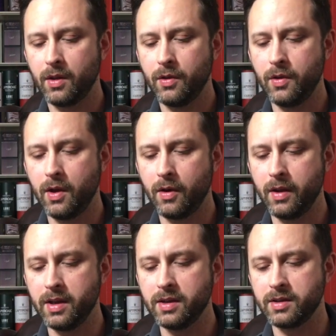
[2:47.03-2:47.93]
There
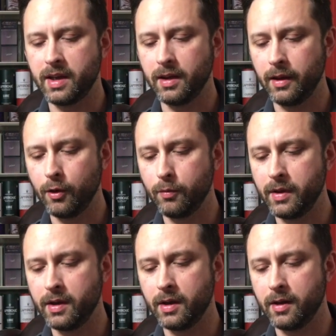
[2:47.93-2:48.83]
is a little
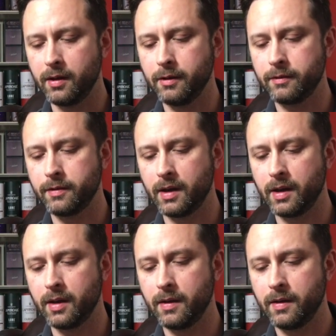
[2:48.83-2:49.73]
bit of
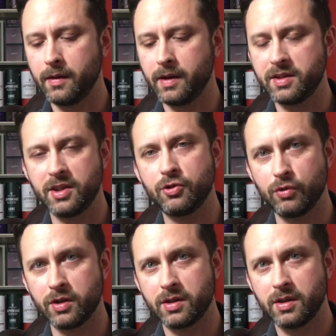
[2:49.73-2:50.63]
a
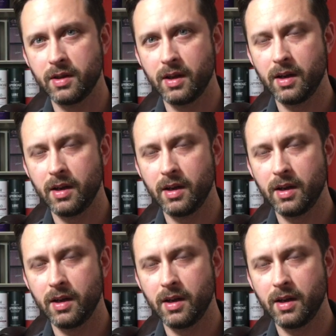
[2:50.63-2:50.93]
citrus